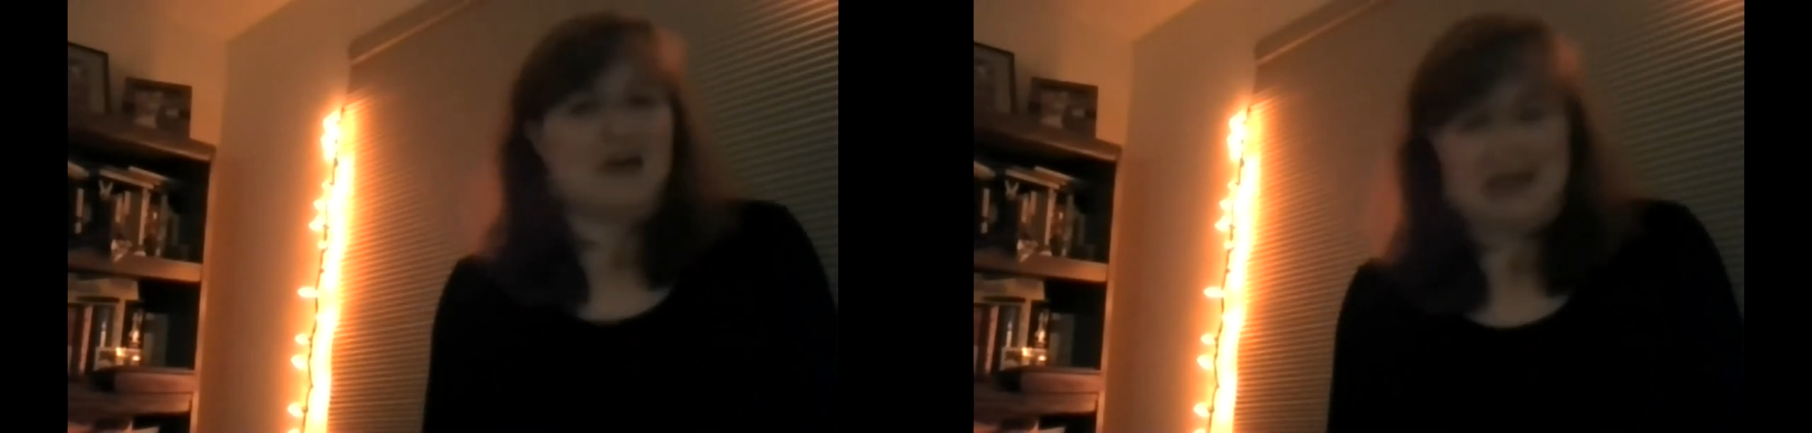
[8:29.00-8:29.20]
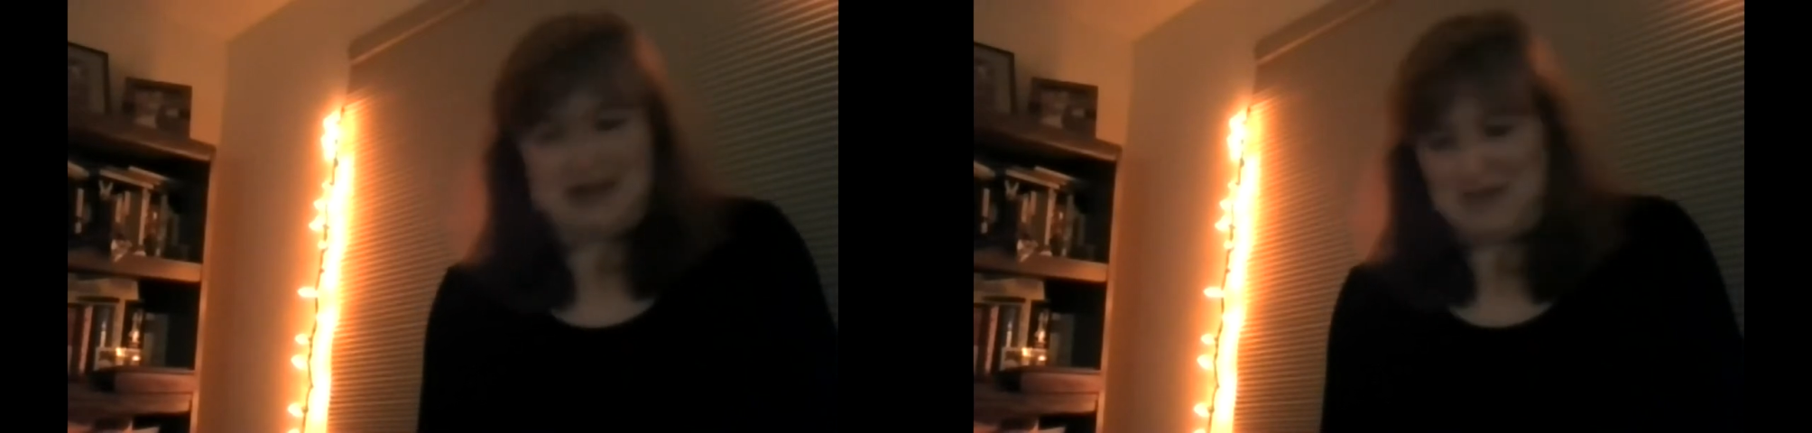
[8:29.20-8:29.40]

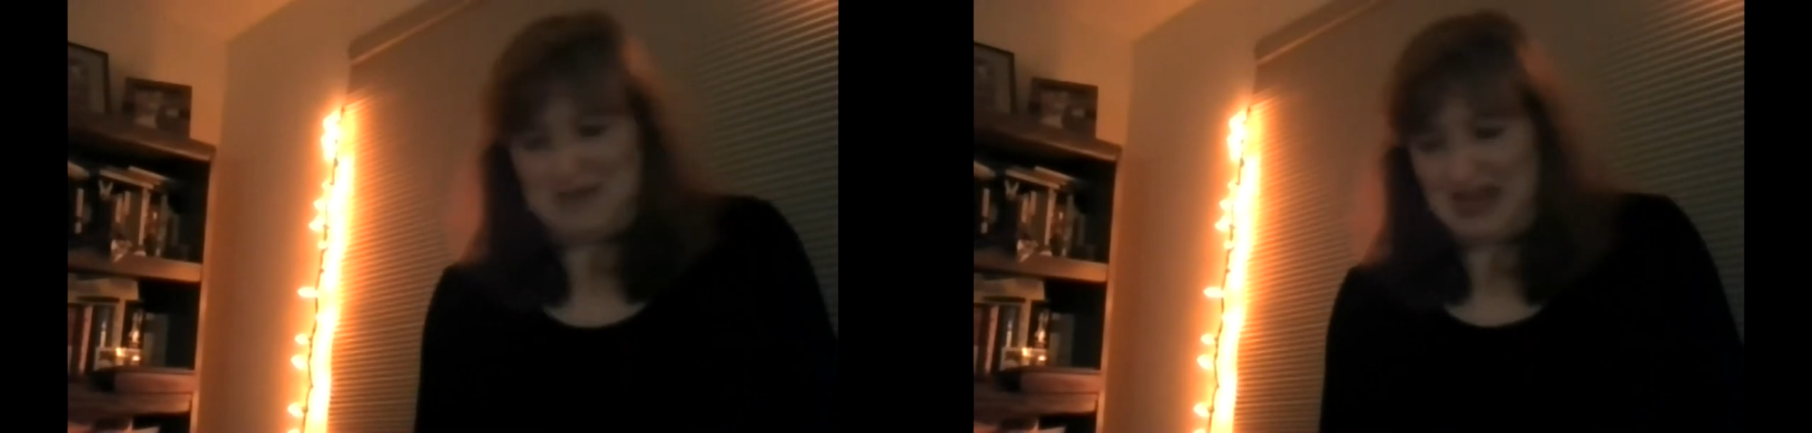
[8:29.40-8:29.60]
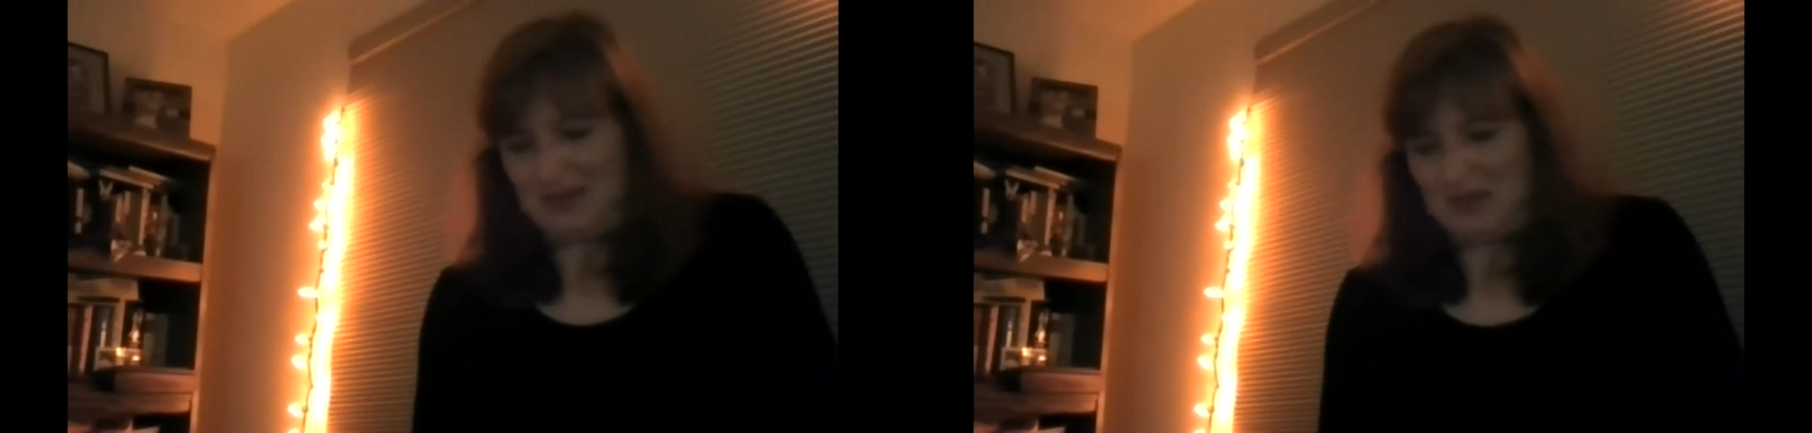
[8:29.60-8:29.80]
at
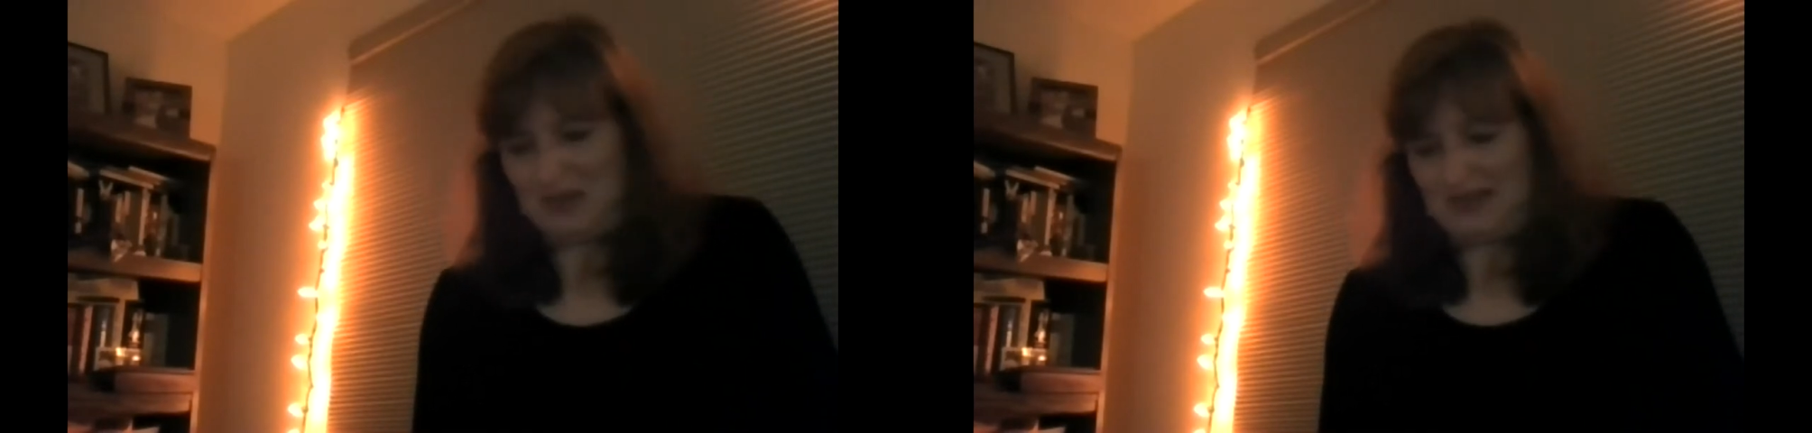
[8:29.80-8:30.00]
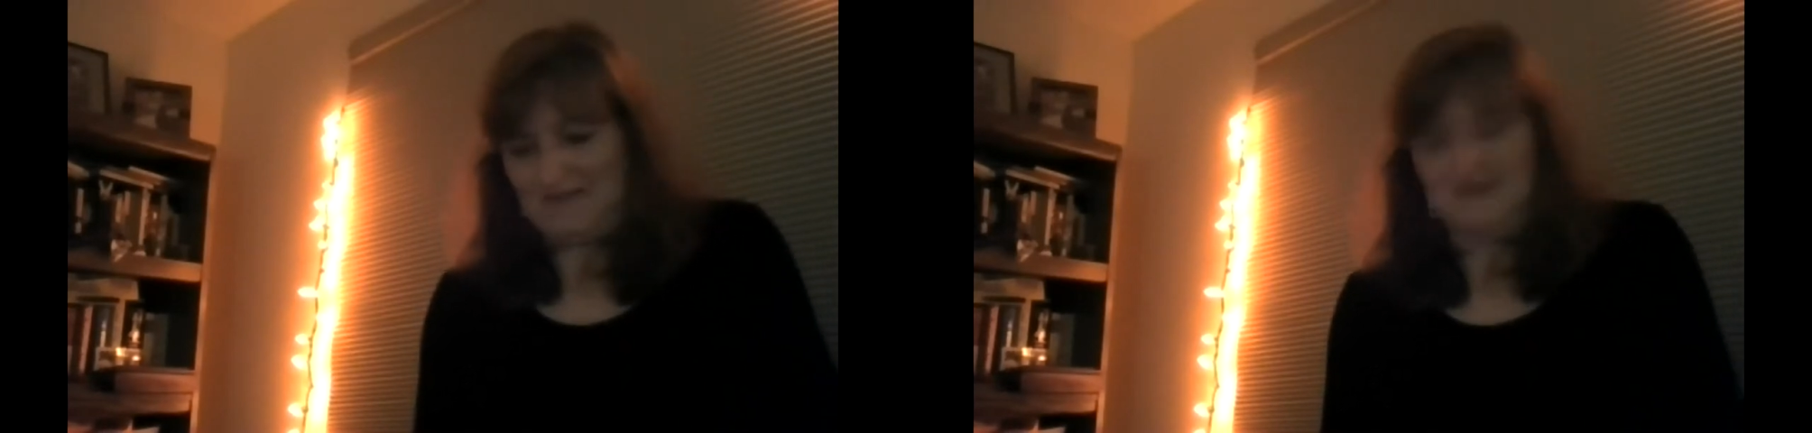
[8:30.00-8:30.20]
me with
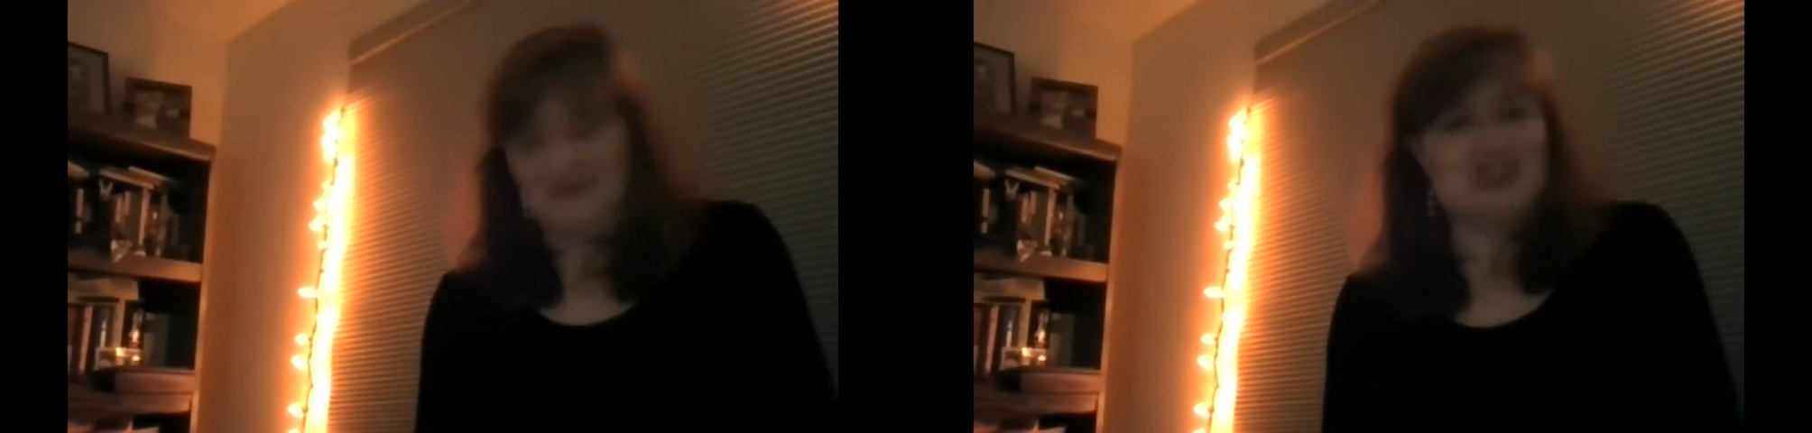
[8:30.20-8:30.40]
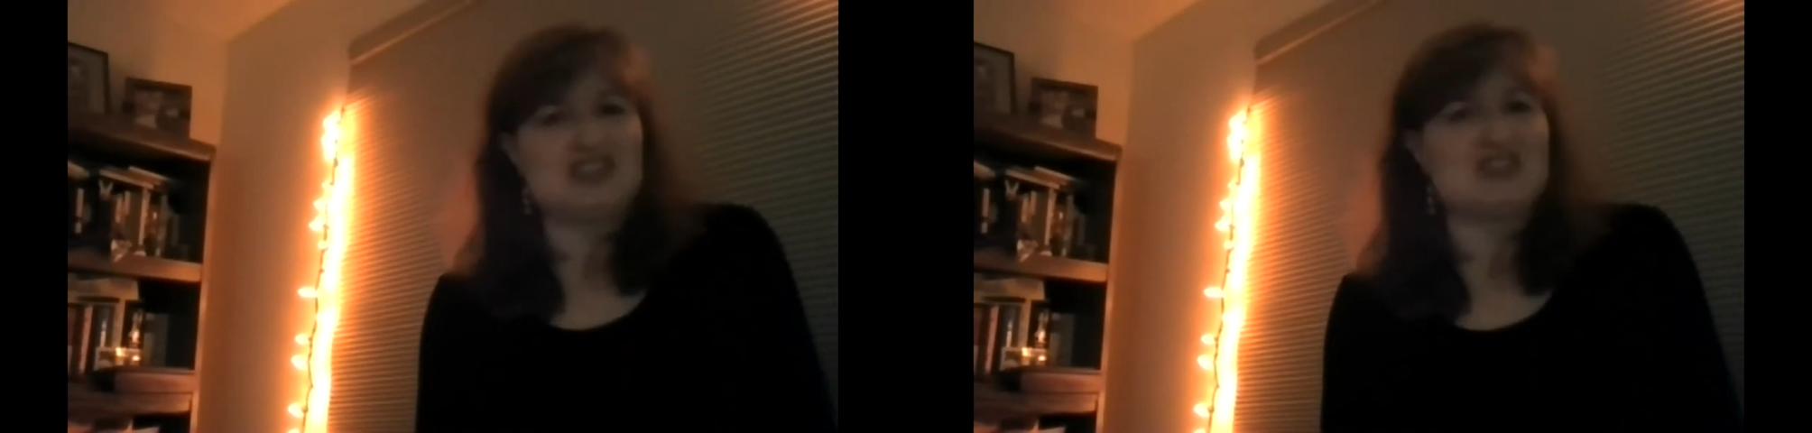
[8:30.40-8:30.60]
a
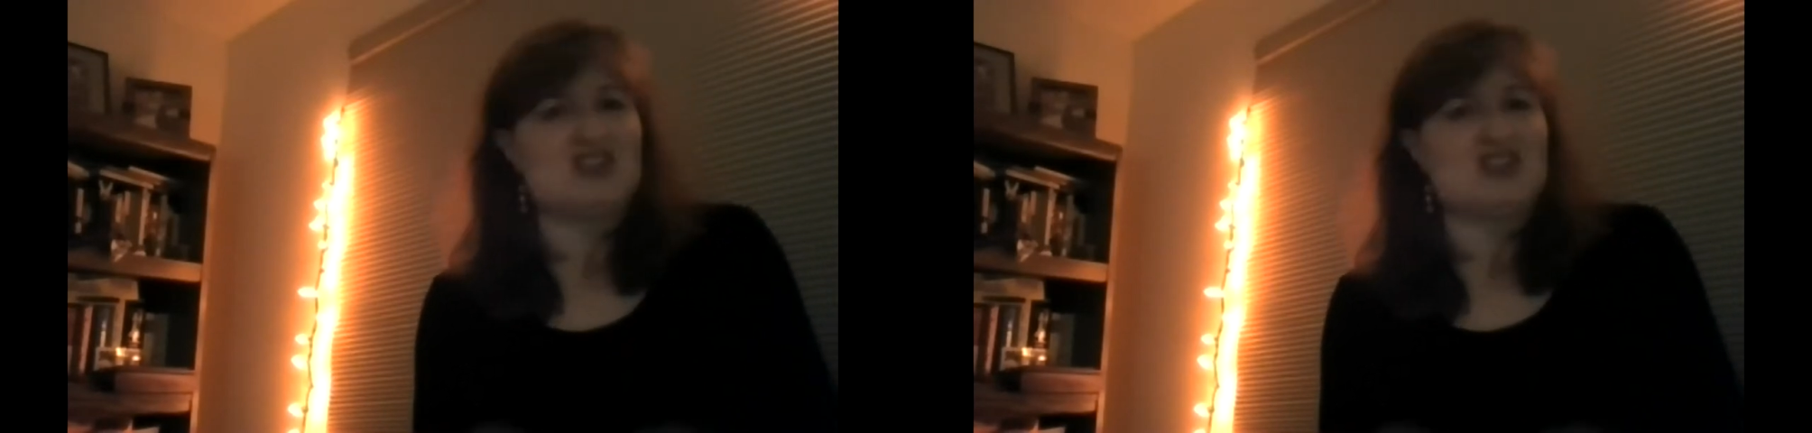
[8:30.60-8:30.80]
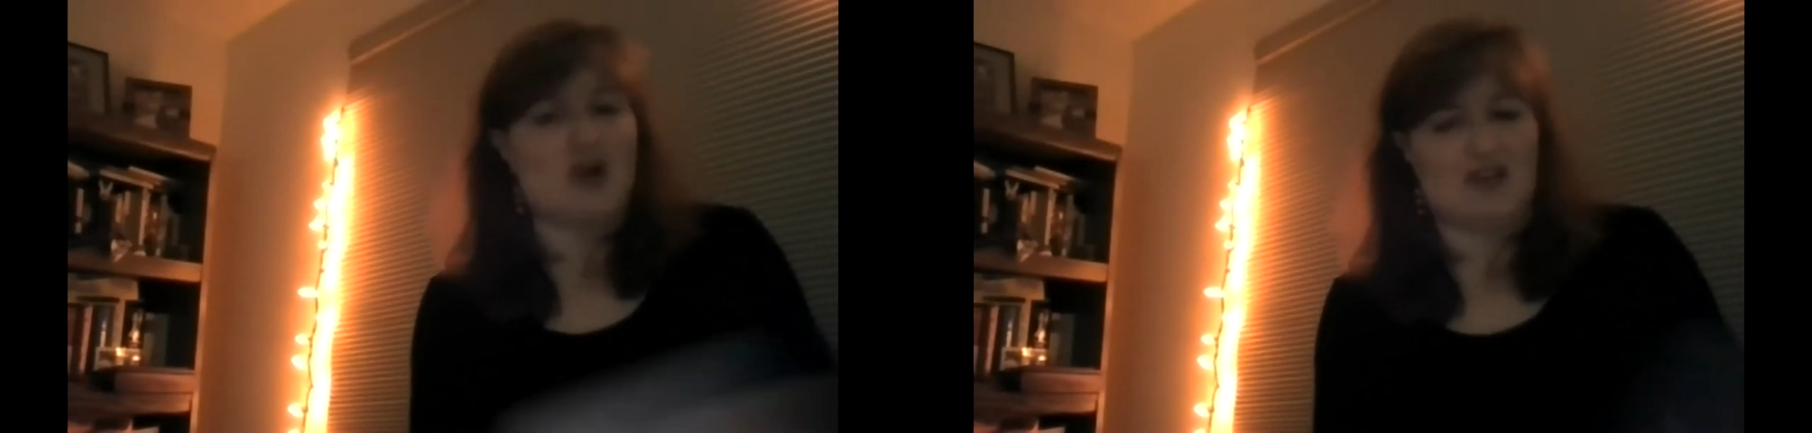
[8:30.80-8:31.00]
vicious
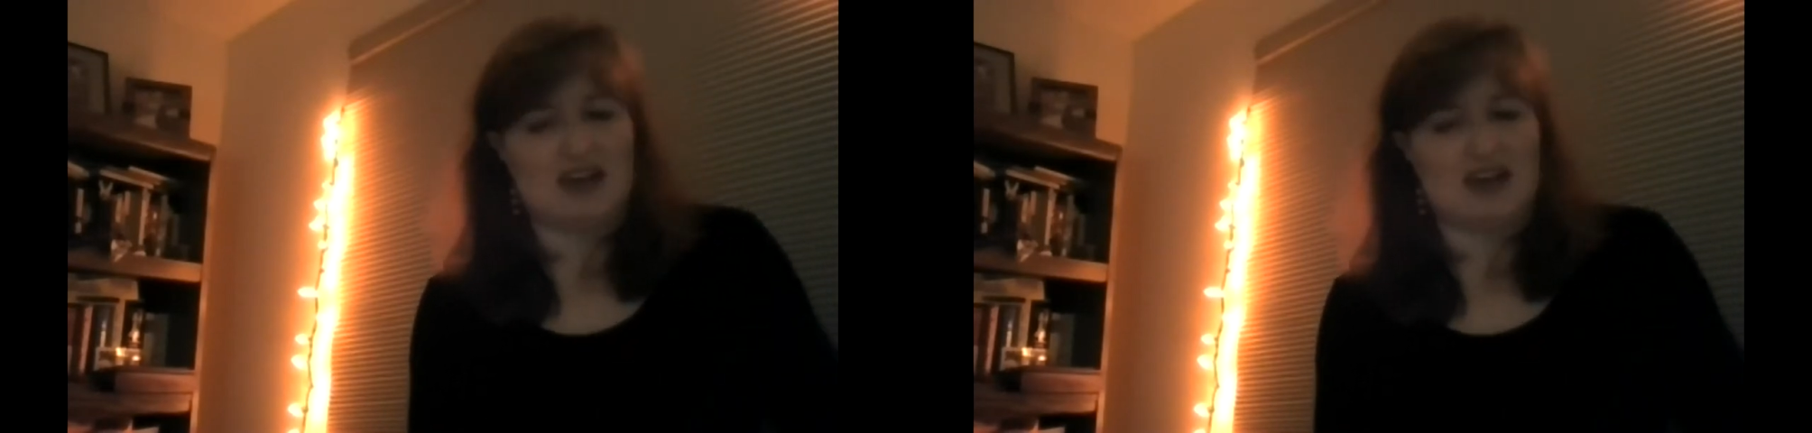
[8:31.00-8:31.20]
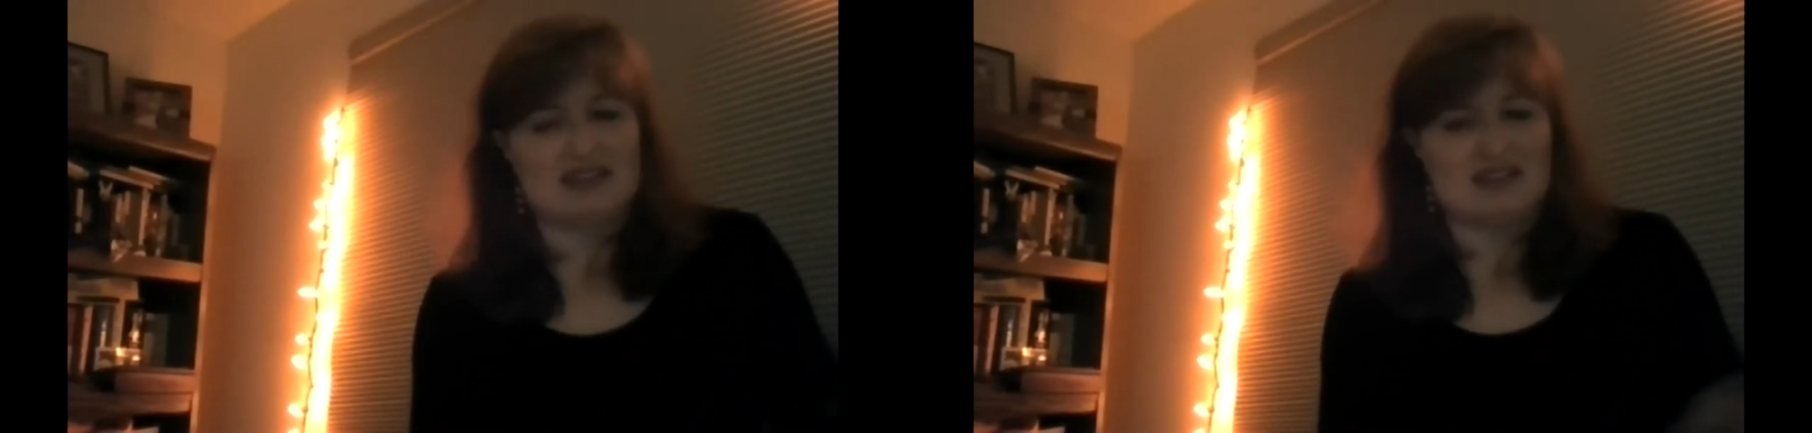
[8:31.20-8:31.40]
snarl on
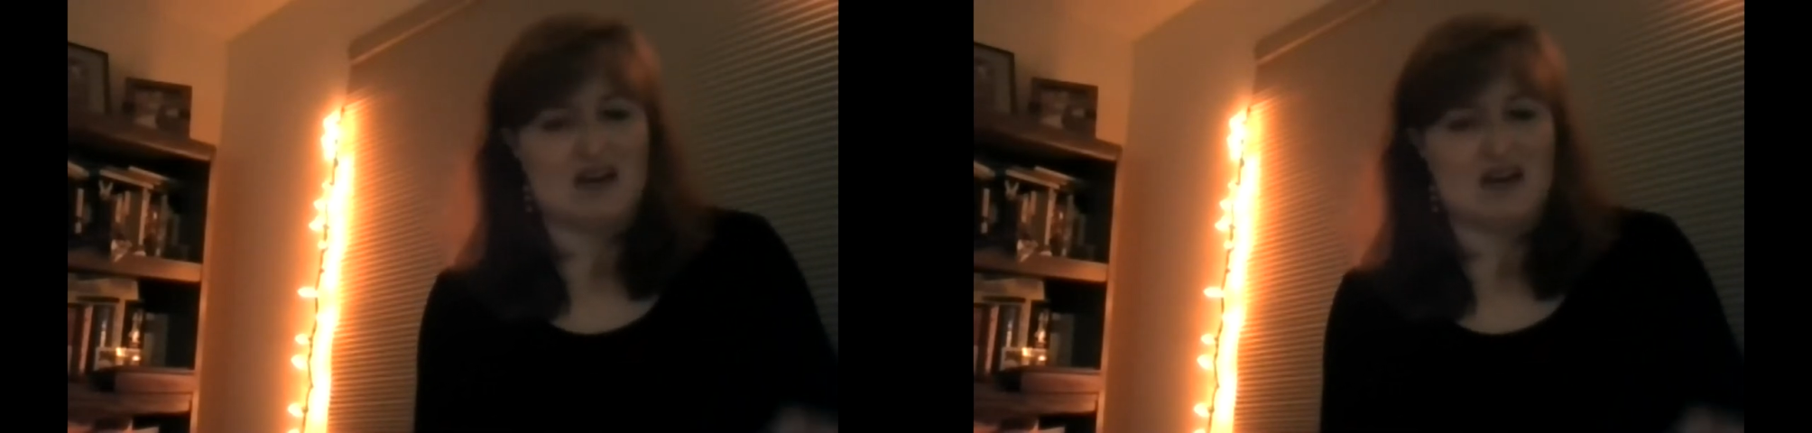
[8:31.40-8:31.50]
his